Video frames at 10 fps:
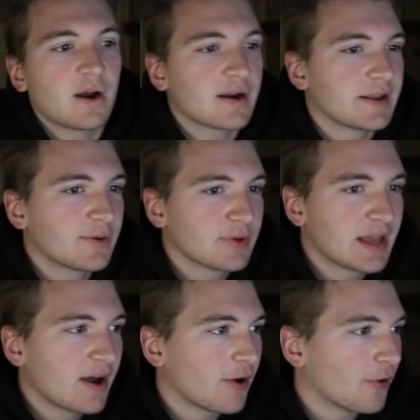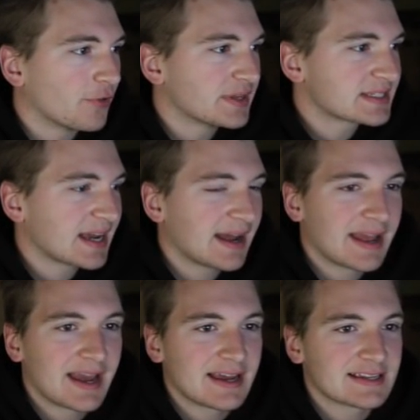All right, here we go. This guy
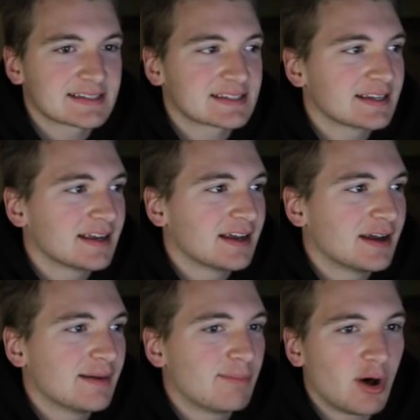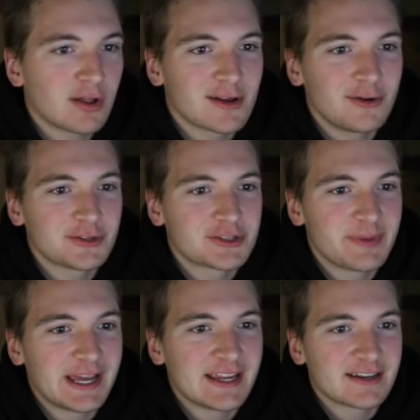has Paul
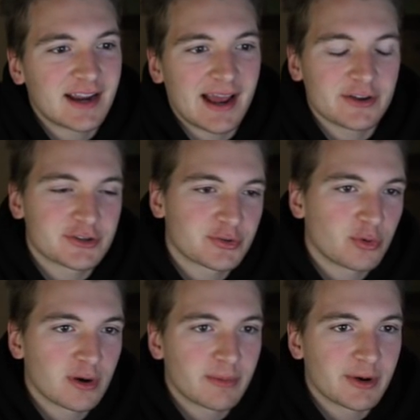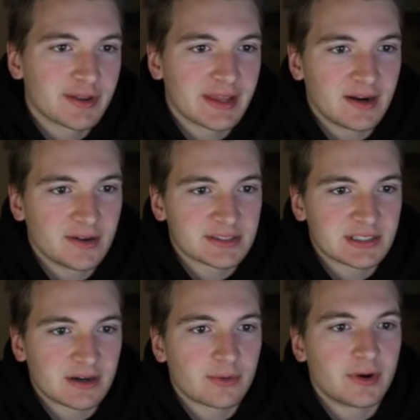Goldschmidt, Kyle Schwarber, that
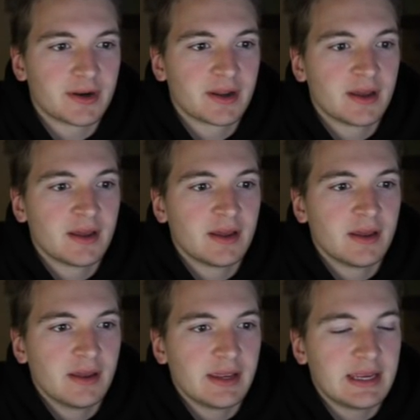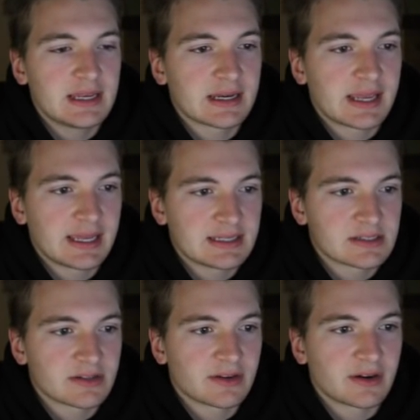all-star one, Ian
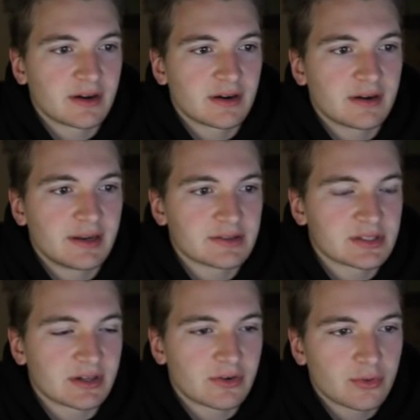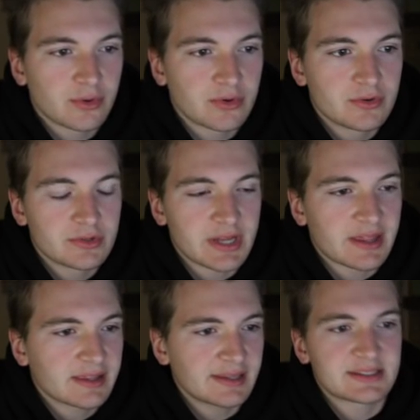Kinsler, Nelson Cruz.
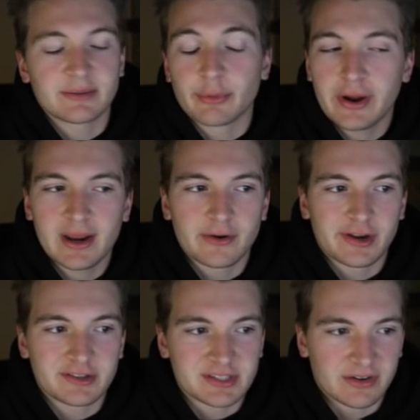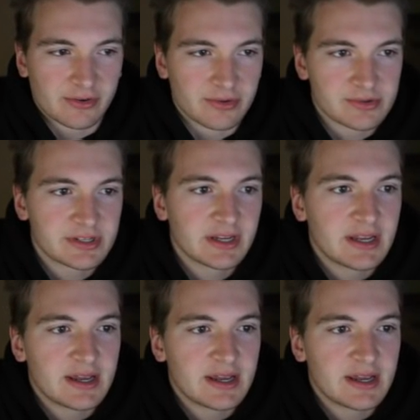I think that's the breakout Nelson Cruz.